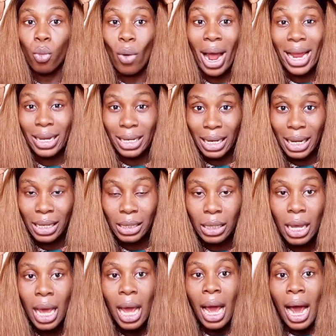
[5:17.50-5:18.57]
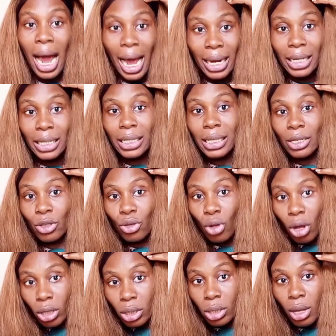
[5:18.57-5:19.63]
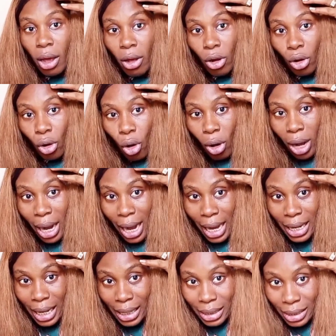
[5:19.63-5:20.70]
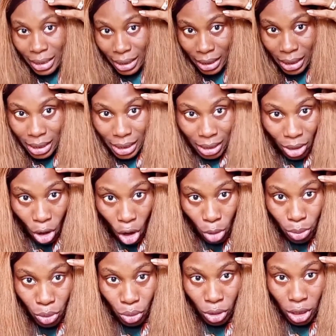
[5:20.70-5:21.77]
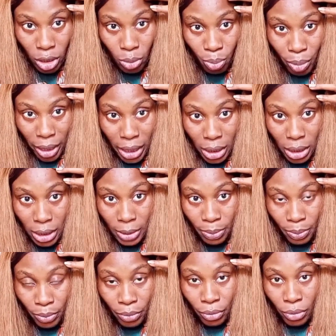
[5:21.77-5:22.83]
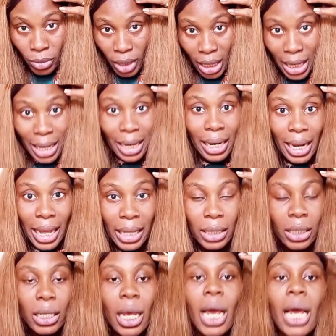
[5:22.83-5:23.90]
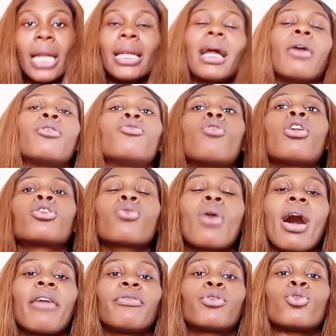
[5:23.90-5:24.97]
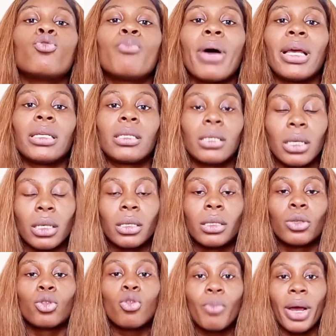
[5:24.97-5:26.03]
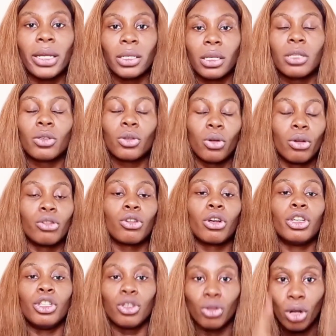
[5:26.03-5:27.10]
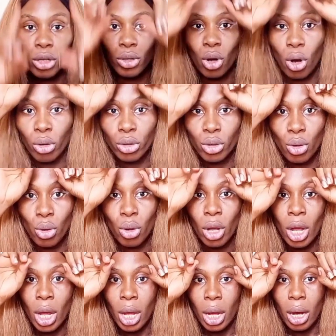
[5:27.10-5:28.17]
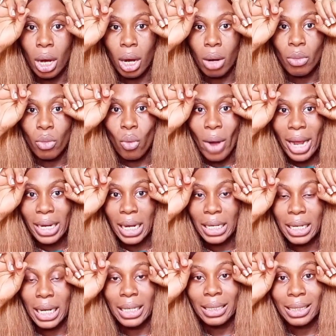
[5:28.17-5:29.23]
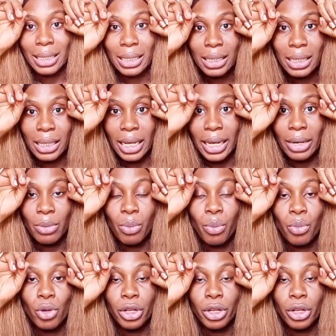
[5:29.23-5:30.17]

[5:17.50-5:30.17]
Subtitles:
wideness, and it is not longer than this up to this place in length. Now you also have 2x6. 2x6 closure is not also wider than this in